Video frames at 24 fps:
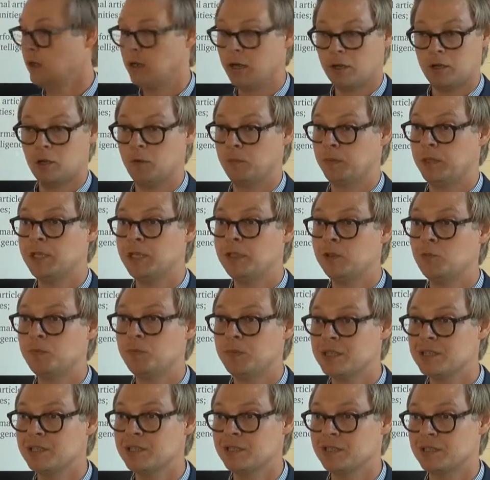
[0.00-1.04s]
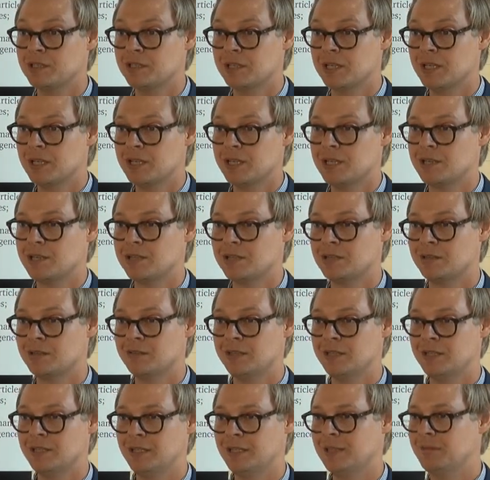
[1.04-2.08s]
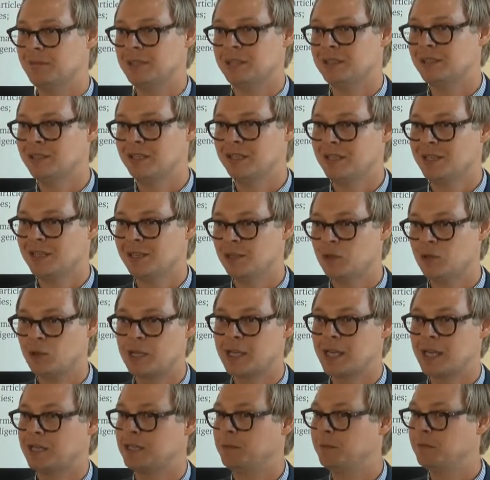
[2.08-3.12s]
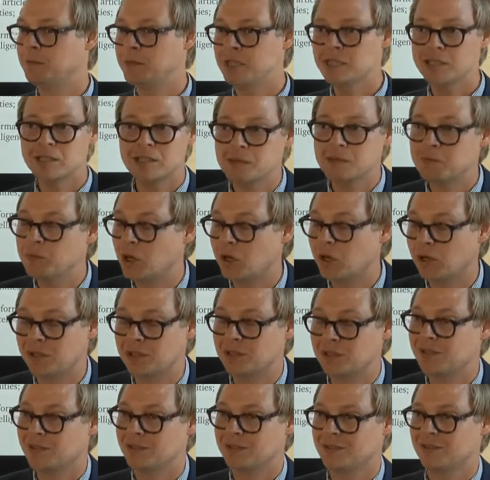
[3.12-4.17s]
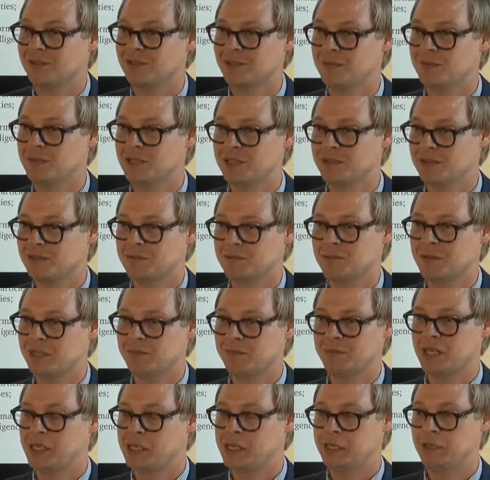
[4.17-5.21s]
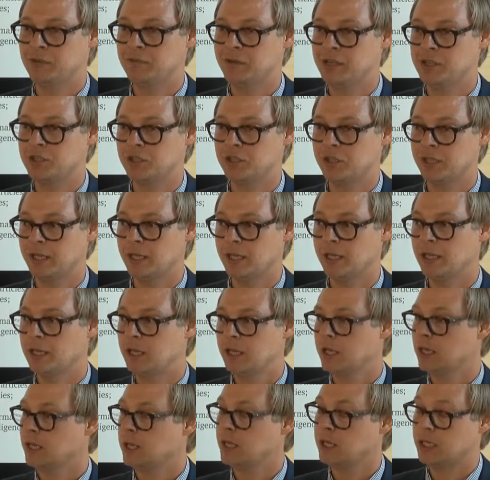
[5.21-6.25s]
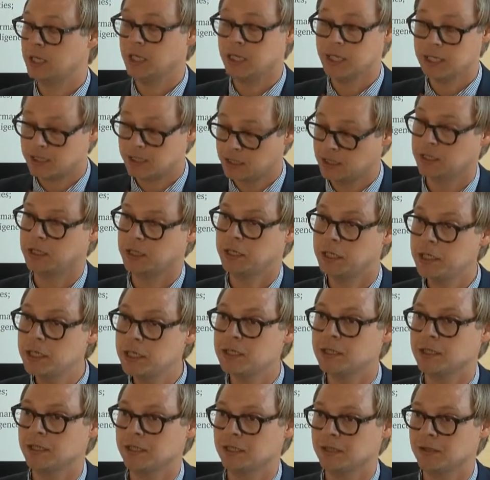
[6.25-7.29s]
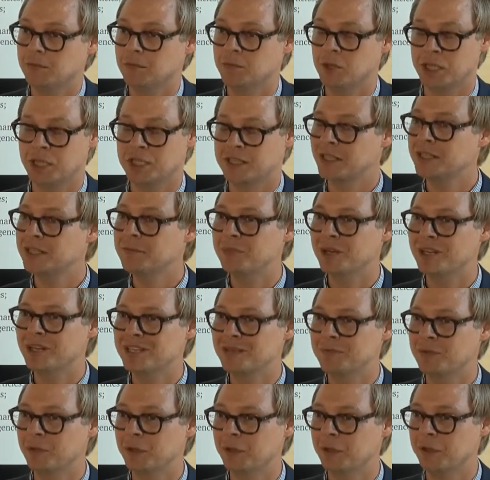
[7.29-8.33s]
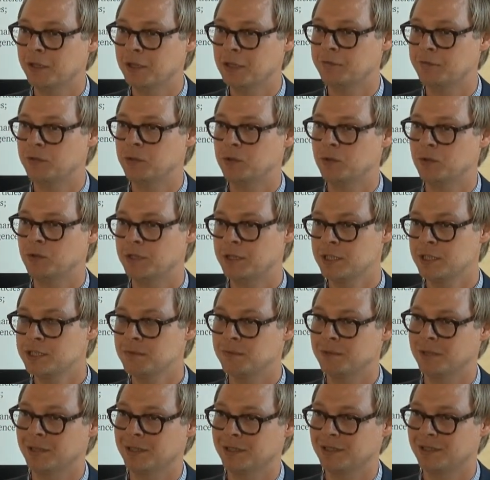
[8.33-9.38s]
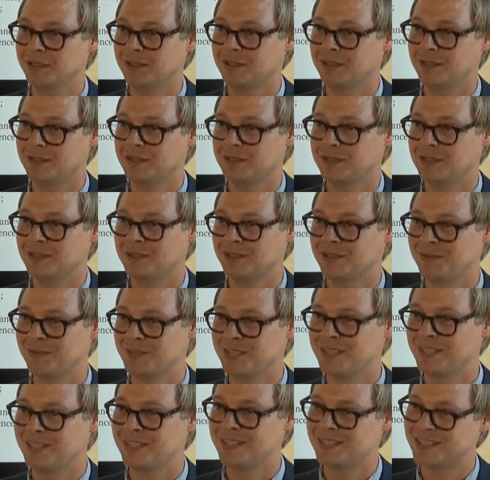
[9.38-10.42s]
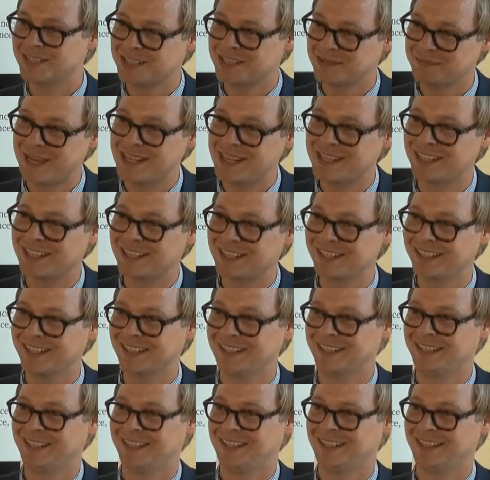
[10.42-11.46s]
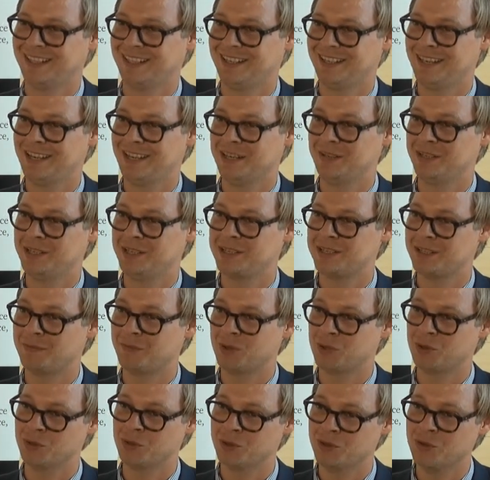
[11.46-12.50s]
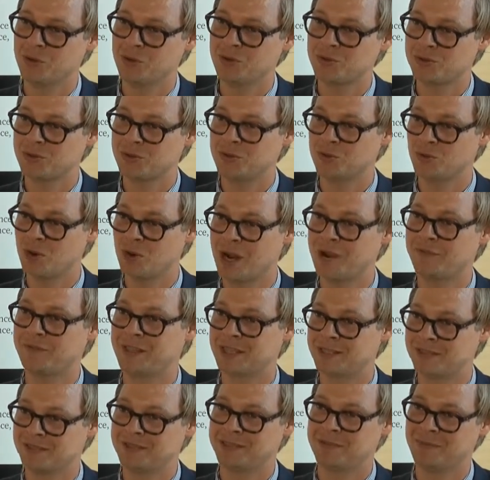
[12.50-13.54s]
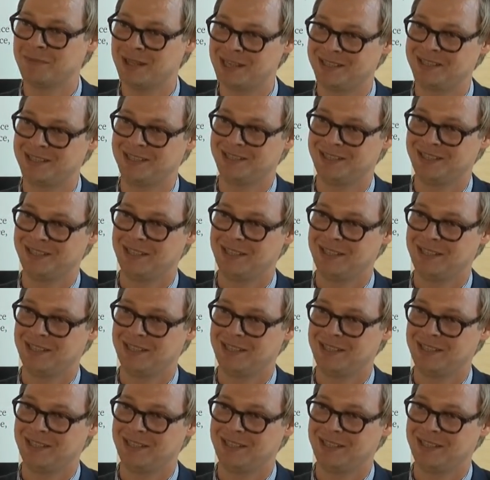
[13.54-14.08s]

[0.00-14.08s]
a complete new business. So, I mean, looking at the business model, I mean, just making innovation there, it isn't easy, but it's not impossible if you do it disciplined. So you need the systematic again, and you need someone who knows to drive that systematic.